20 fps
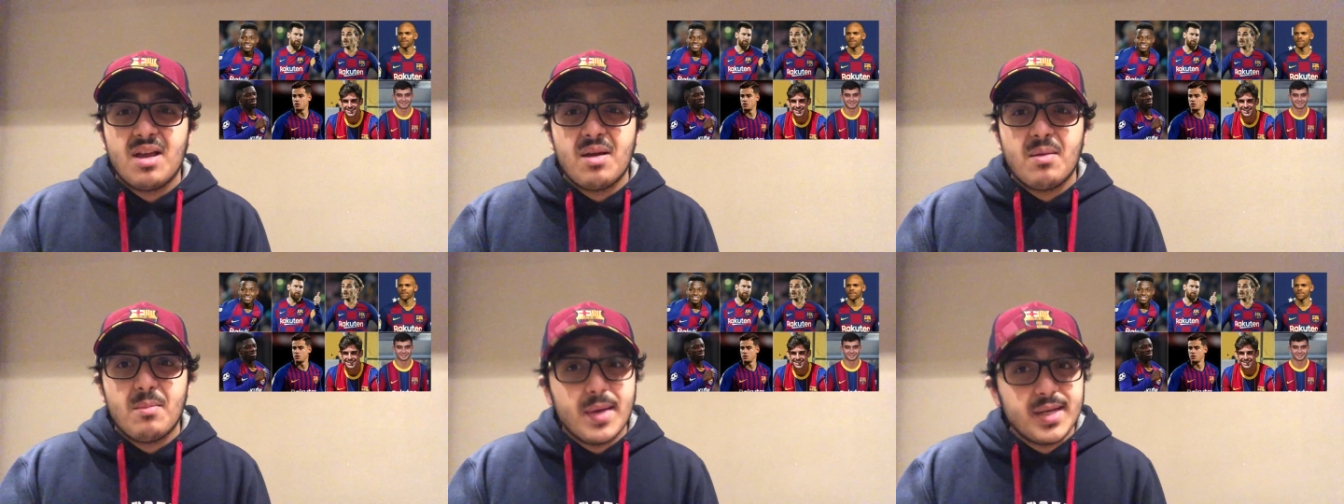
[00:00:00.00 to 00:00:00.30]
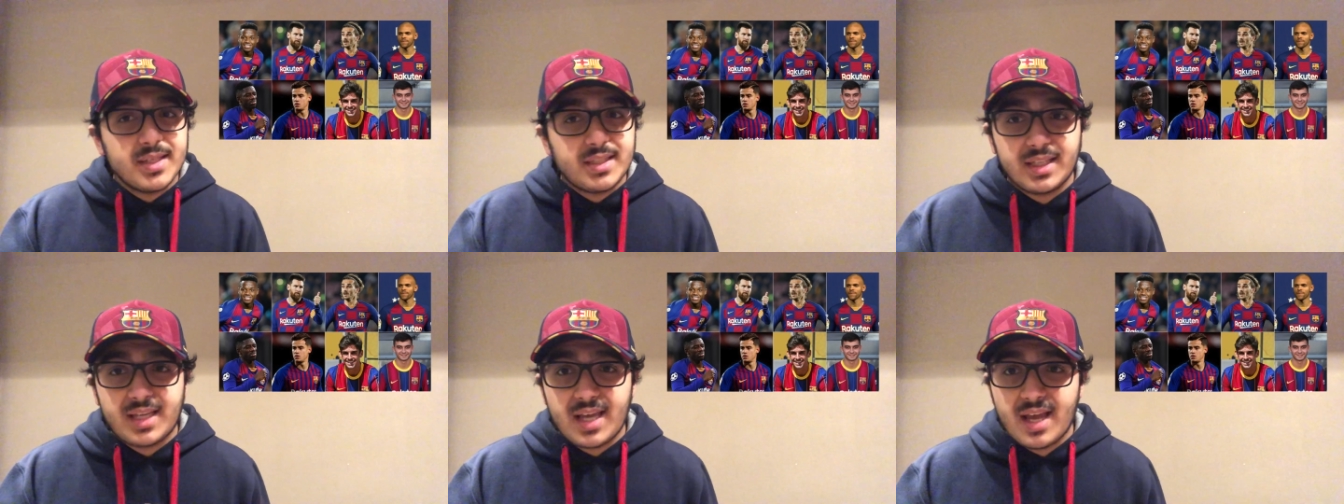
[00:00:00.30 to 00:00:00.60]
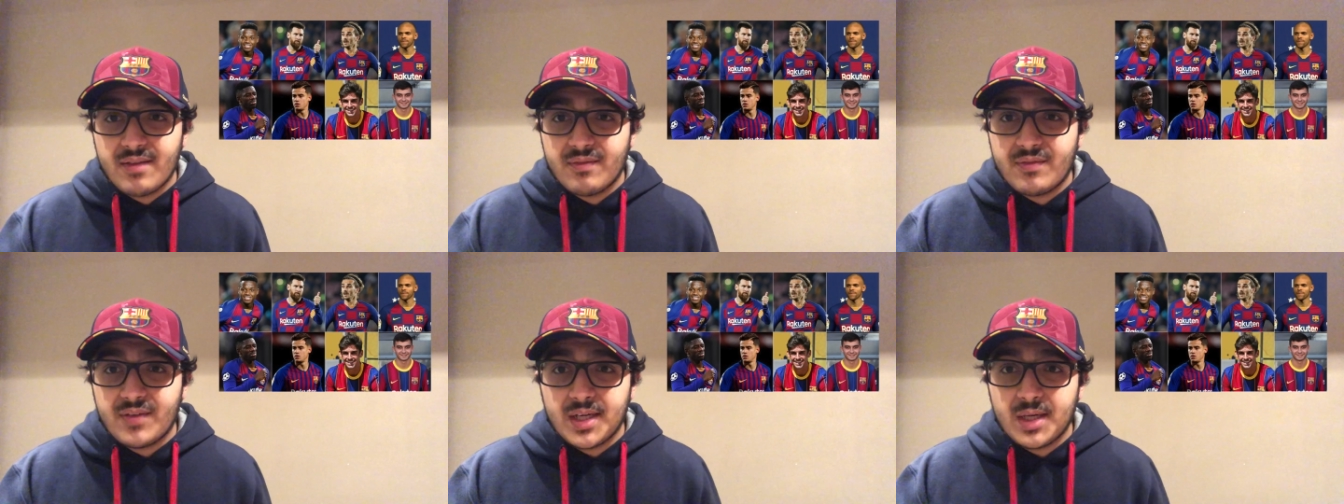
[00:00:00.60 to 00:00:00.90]
Messi
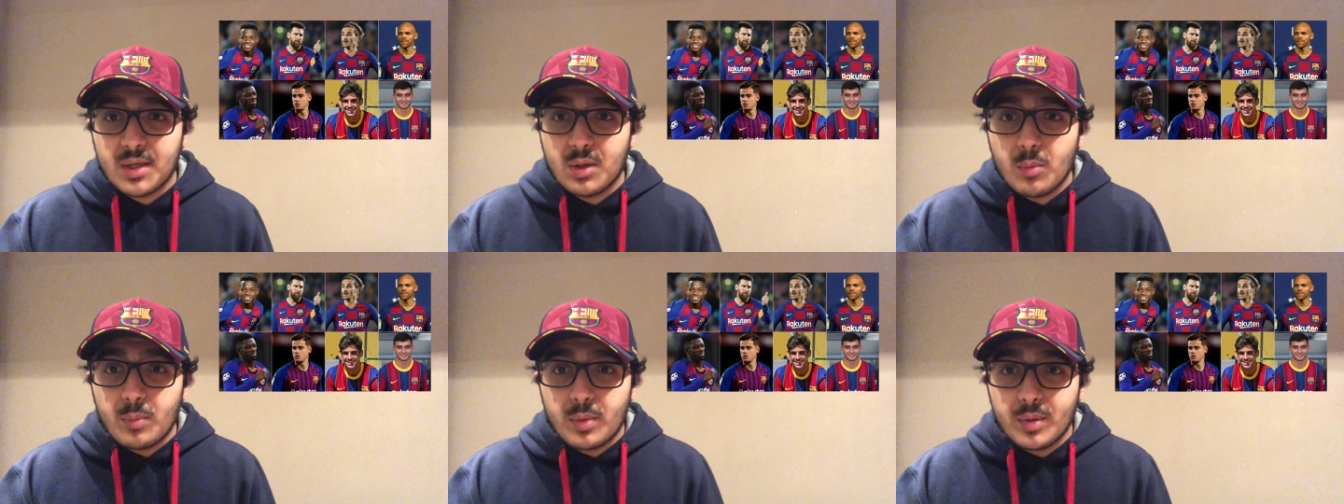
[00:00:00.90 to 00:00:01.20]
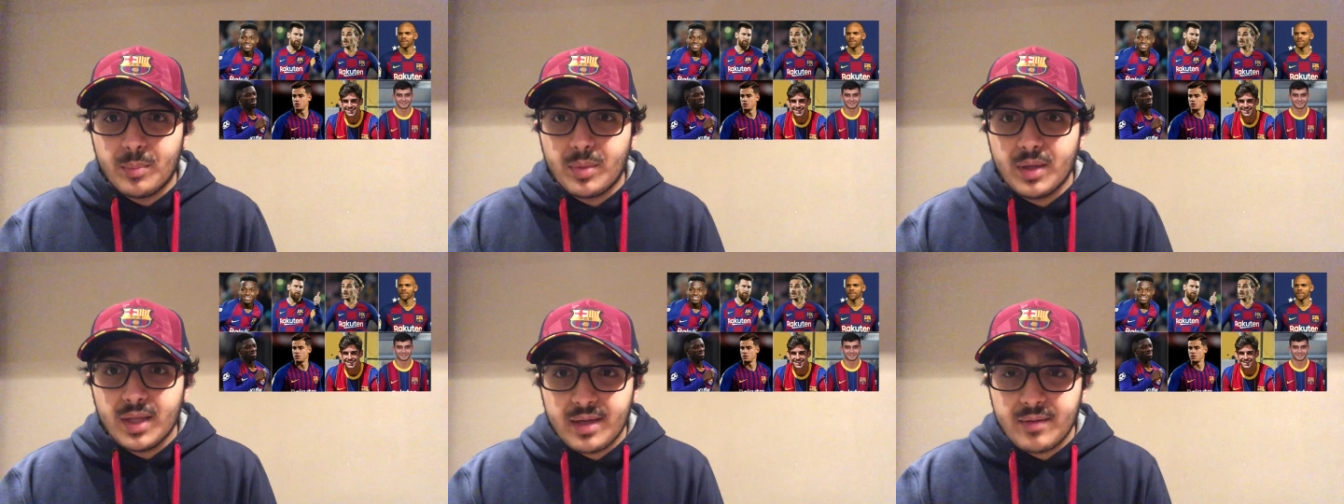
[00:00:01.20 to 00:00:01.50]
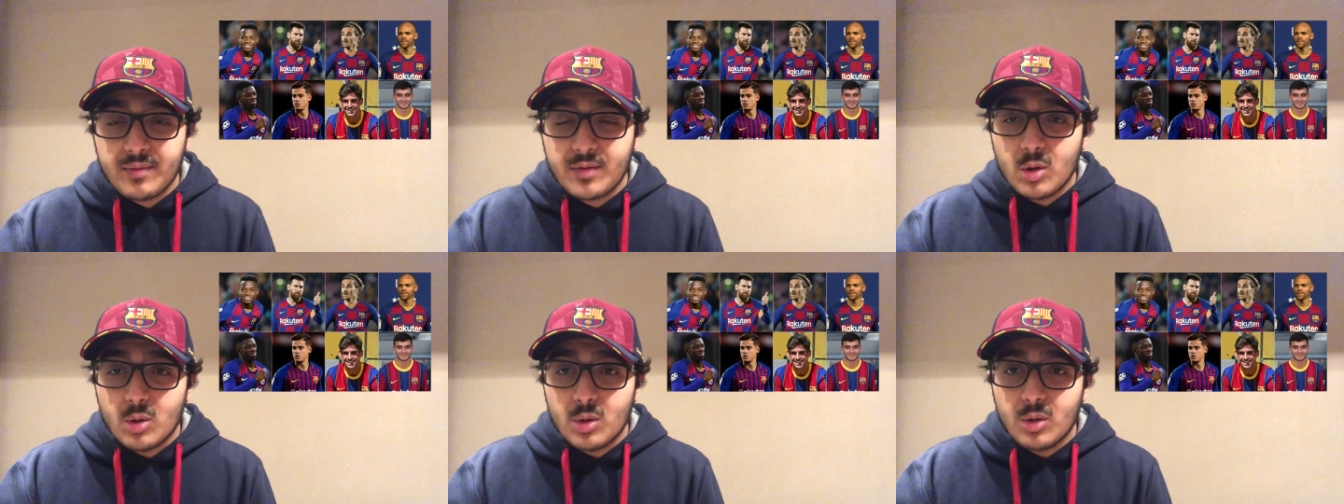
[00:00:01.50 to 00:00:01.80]
can't find an open play
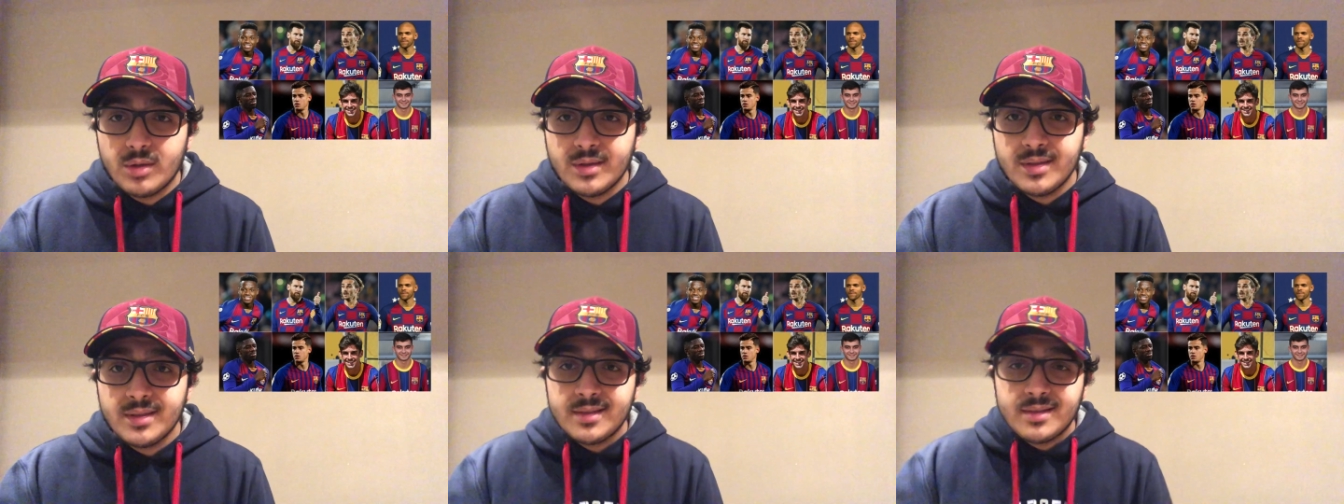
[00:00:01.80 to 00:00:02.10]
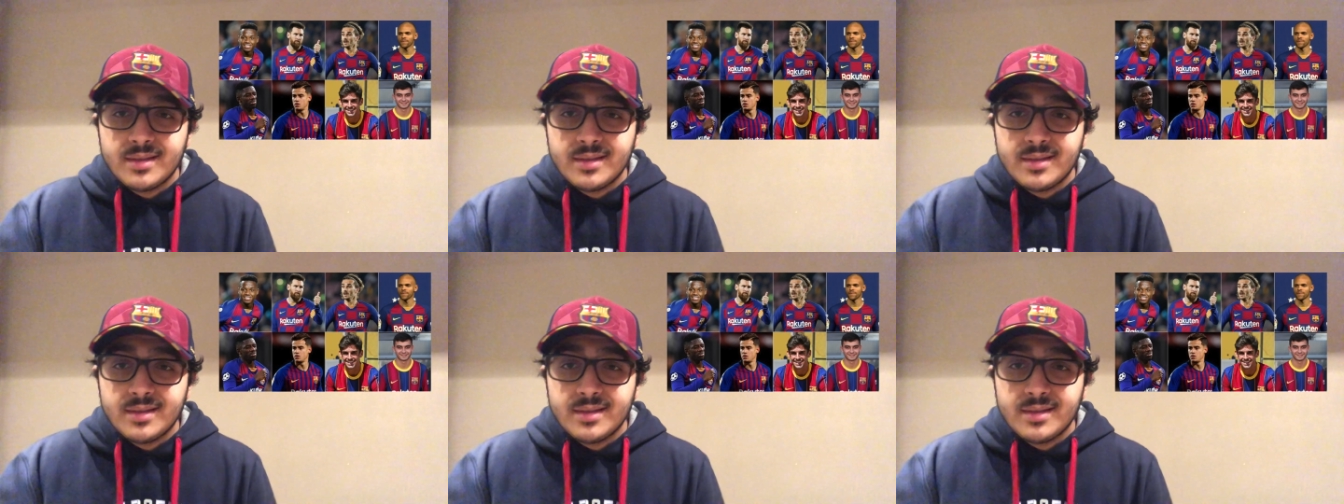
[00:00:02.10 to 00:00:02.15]
goal.